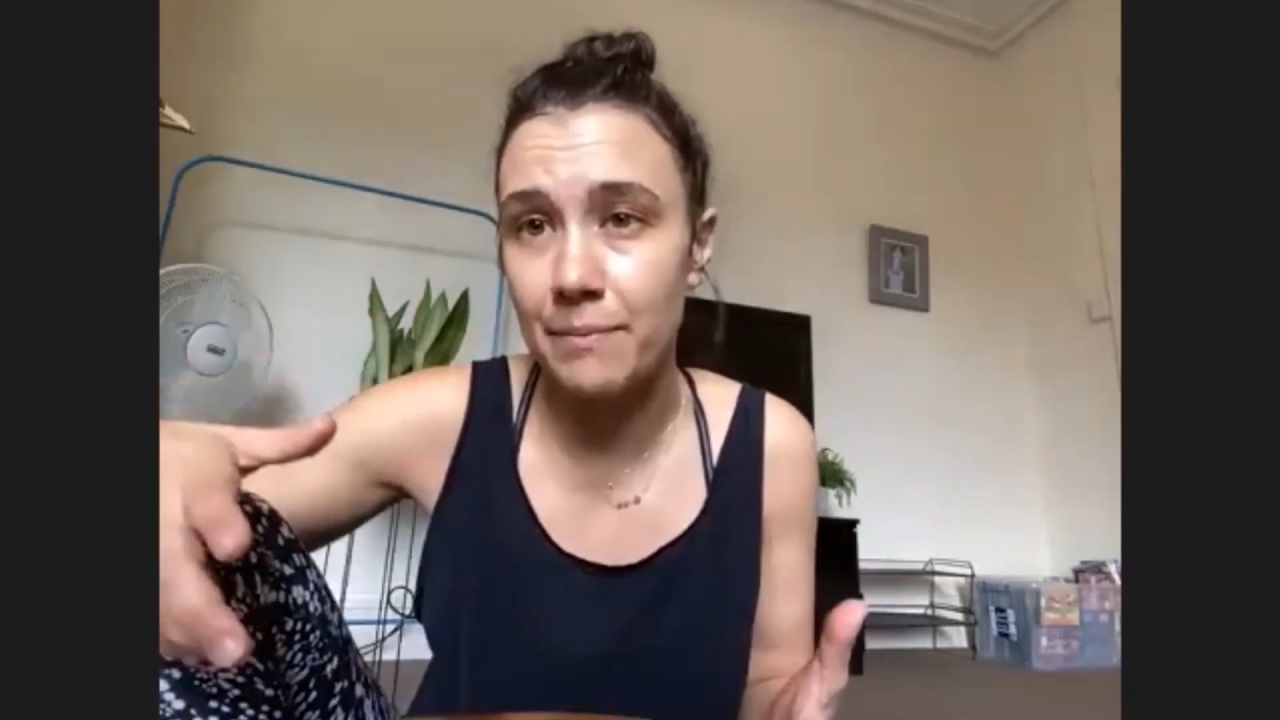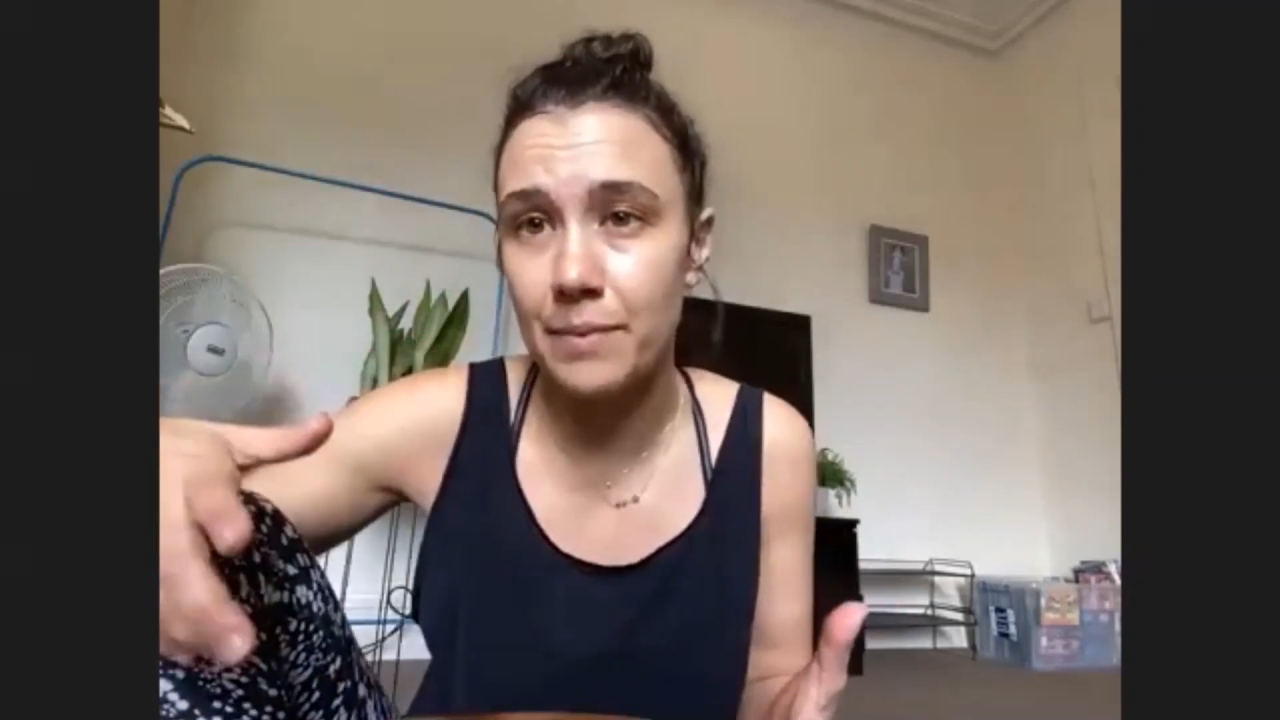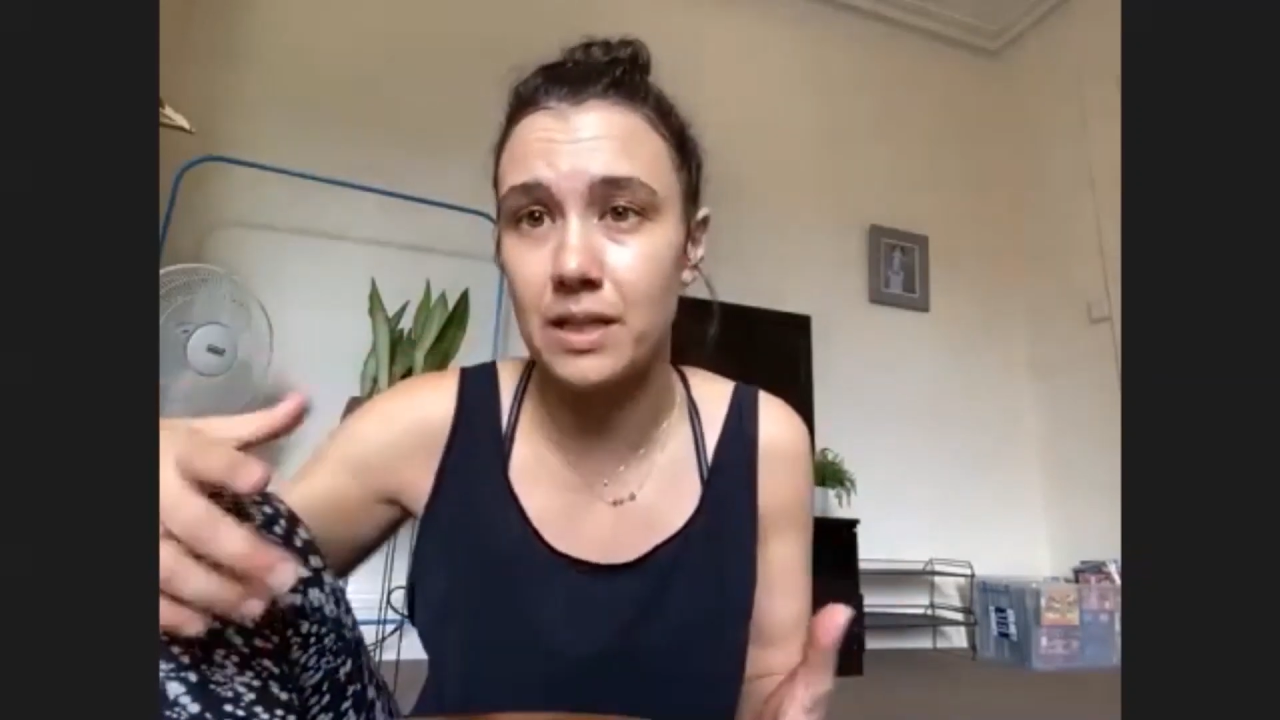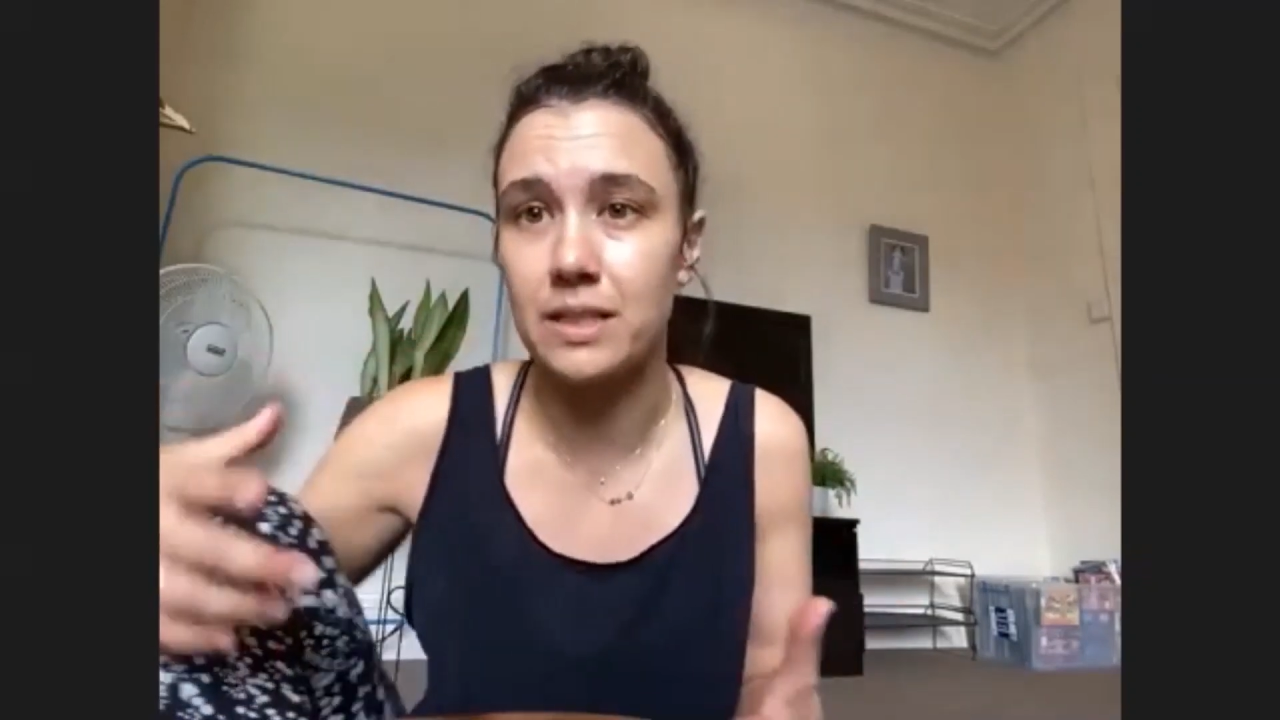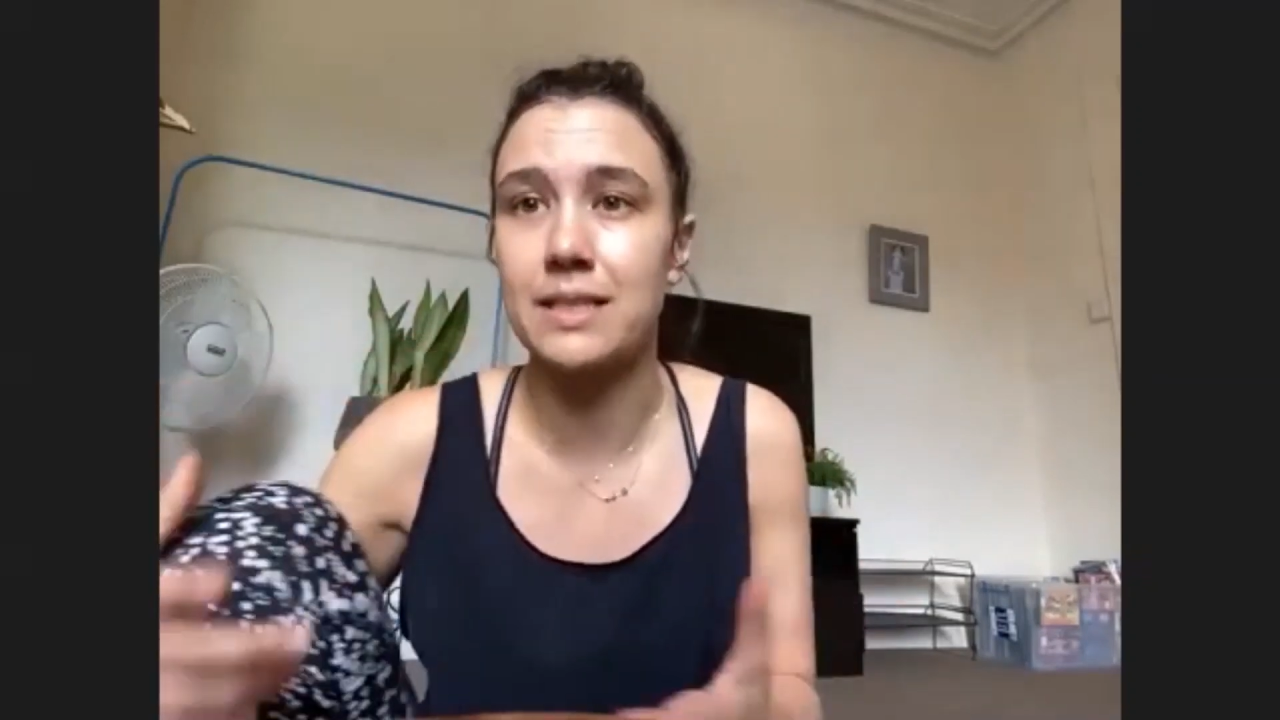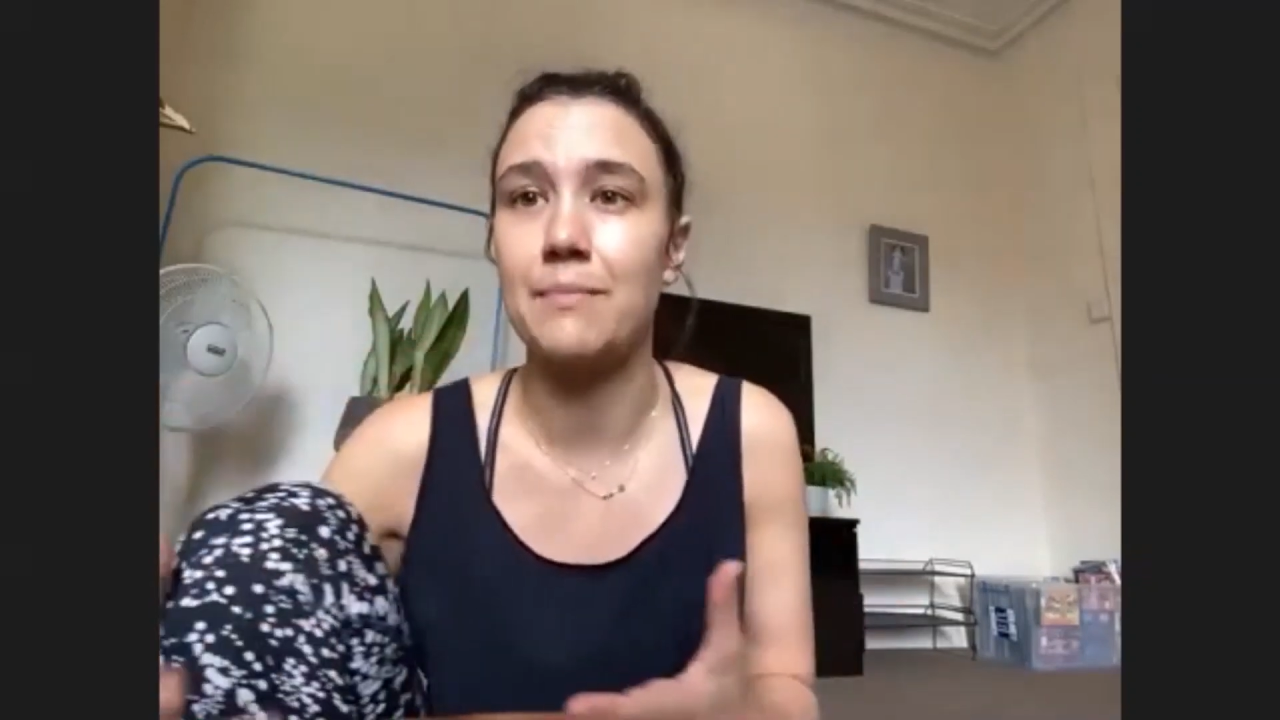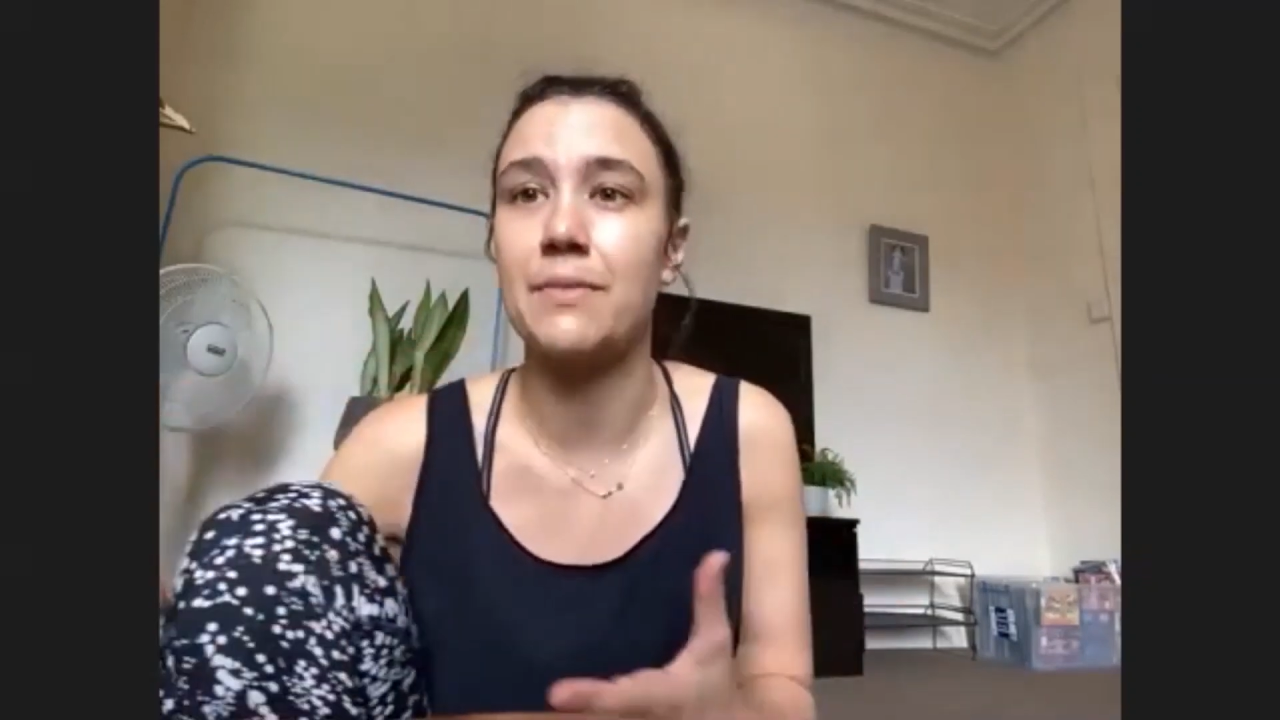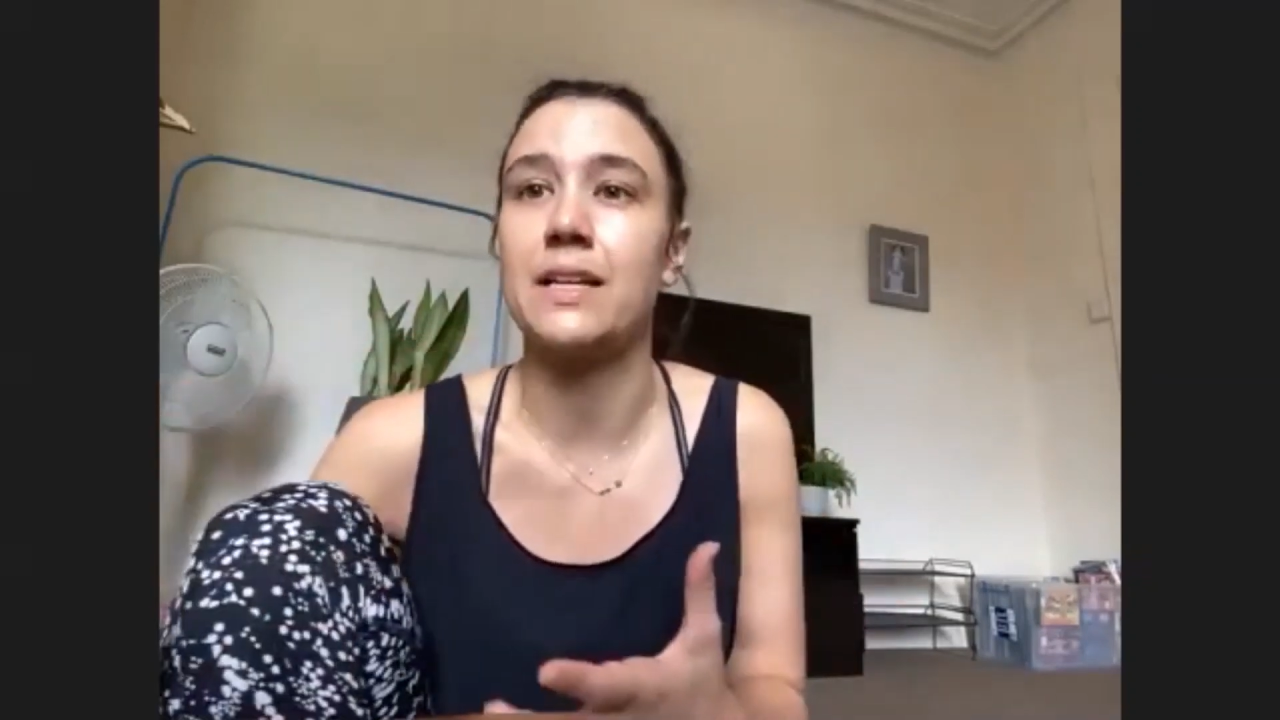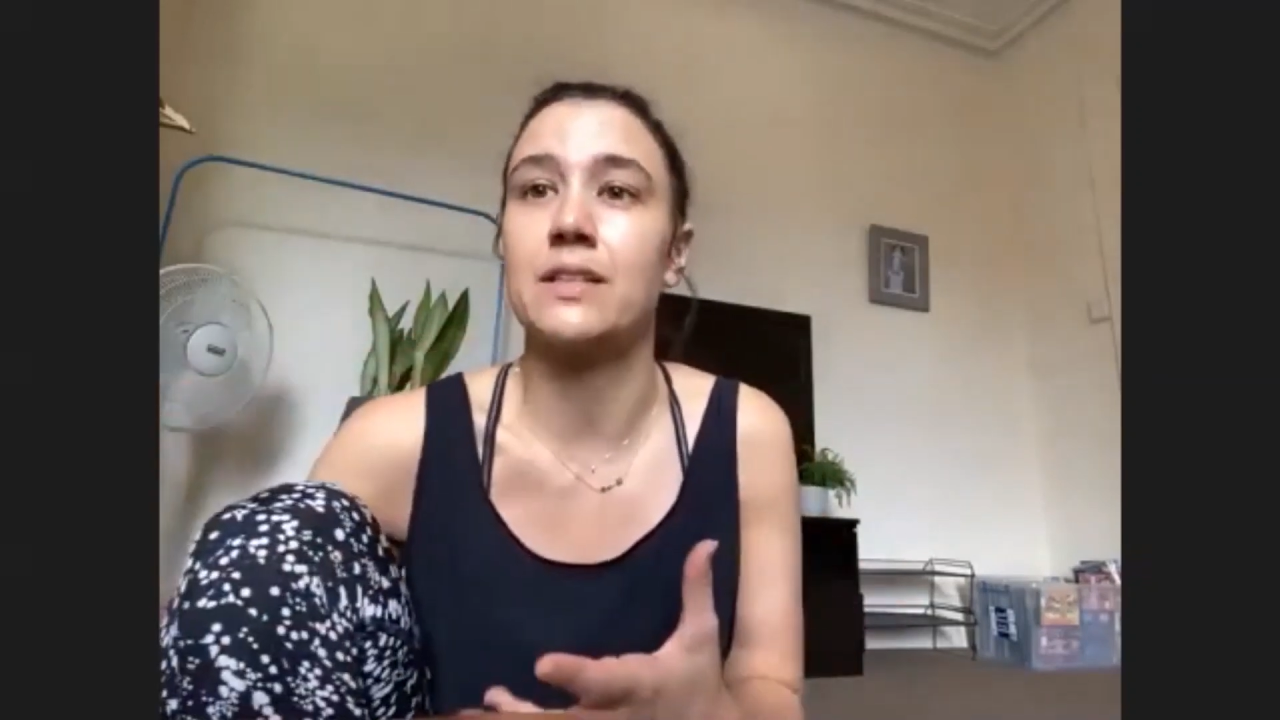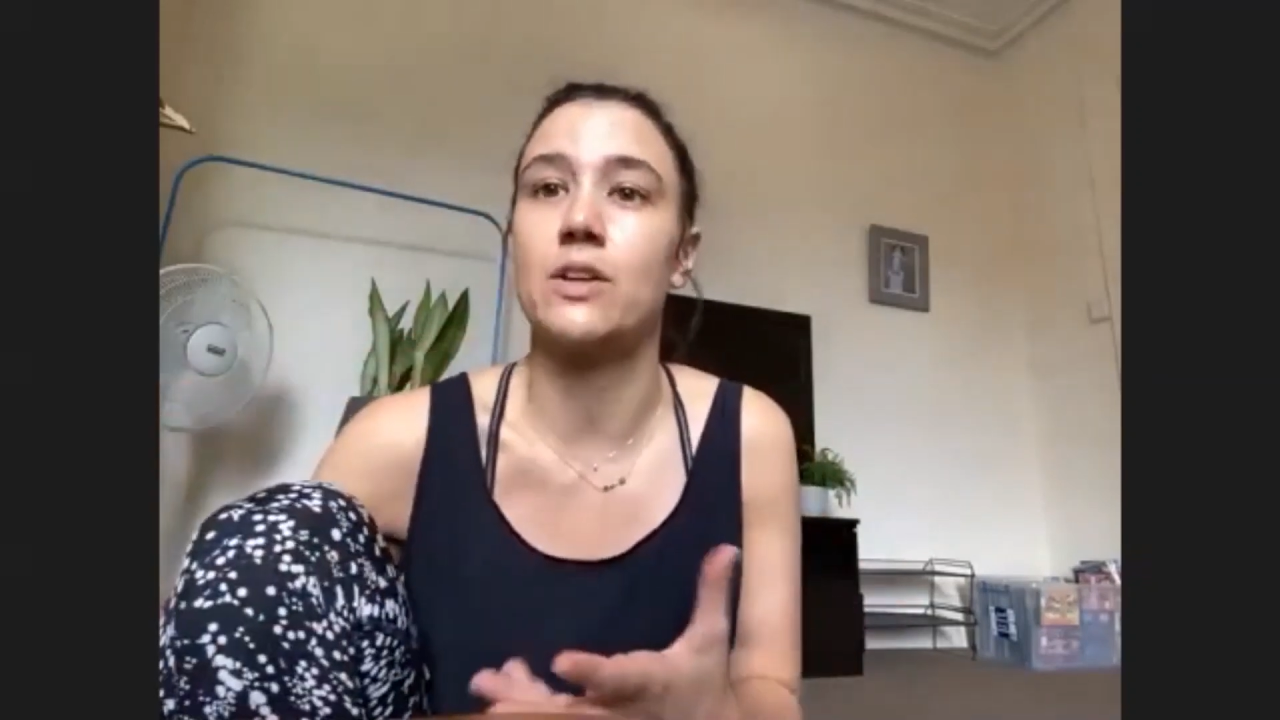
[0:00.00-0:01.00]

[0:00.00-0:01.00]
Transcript: because some things